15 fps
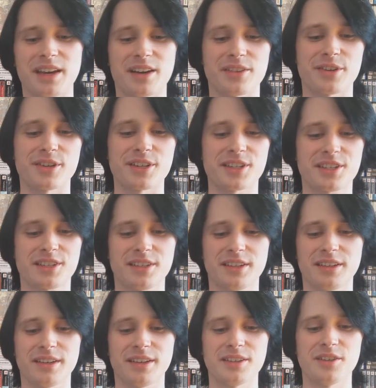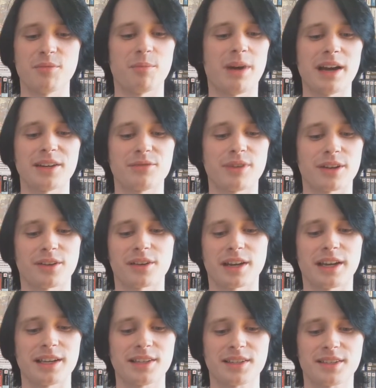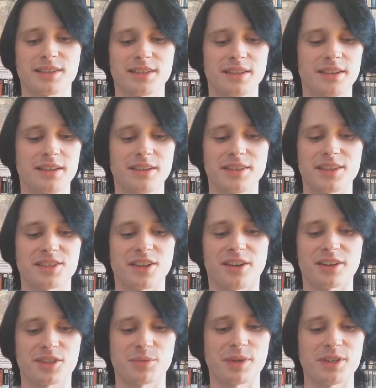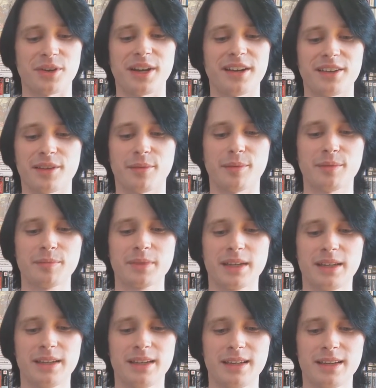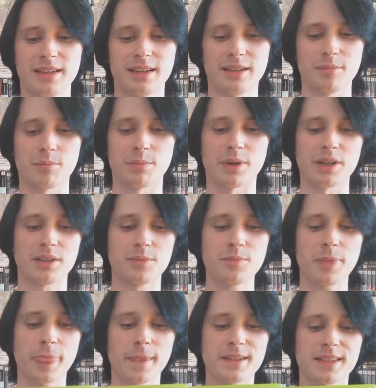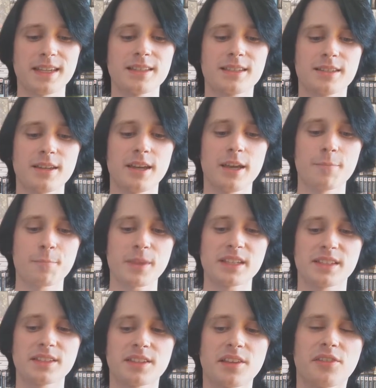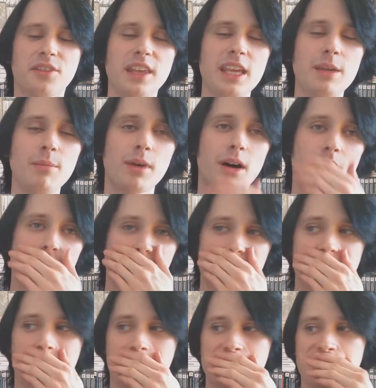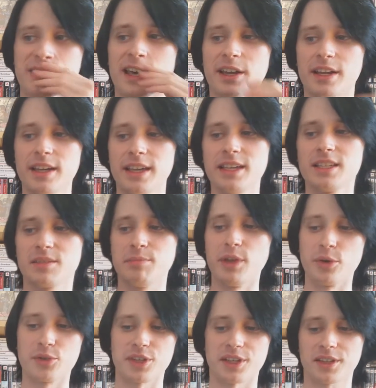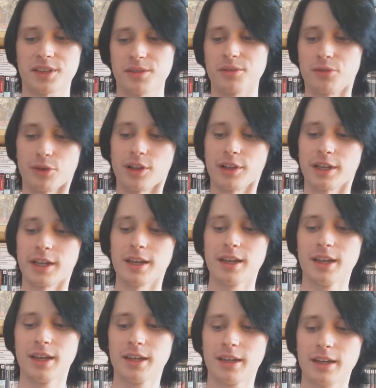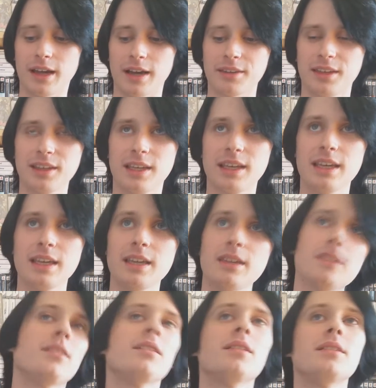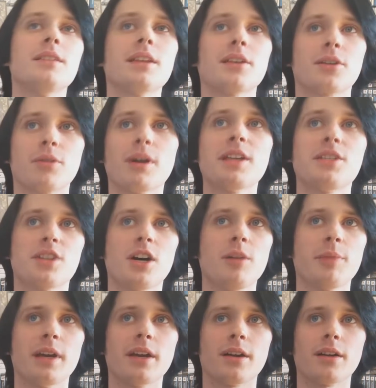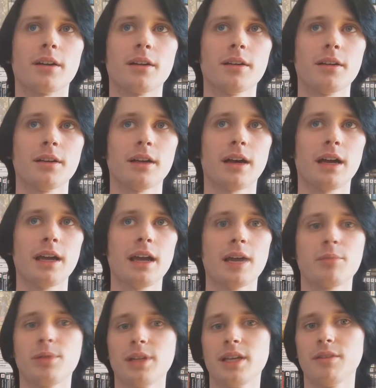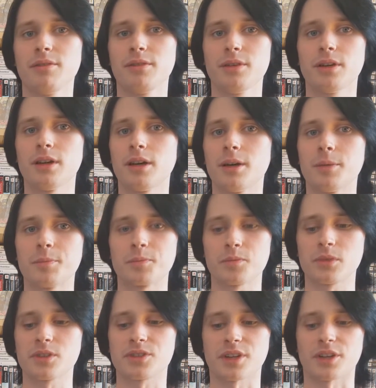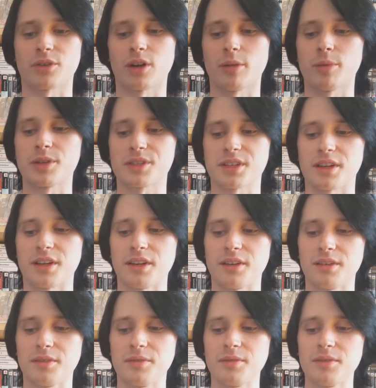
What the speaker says: others. You might recognize the songs when you hear them. But since the theme of Eternal Sonata is music, really, I think he did a great job here. I believe Sakuraba-san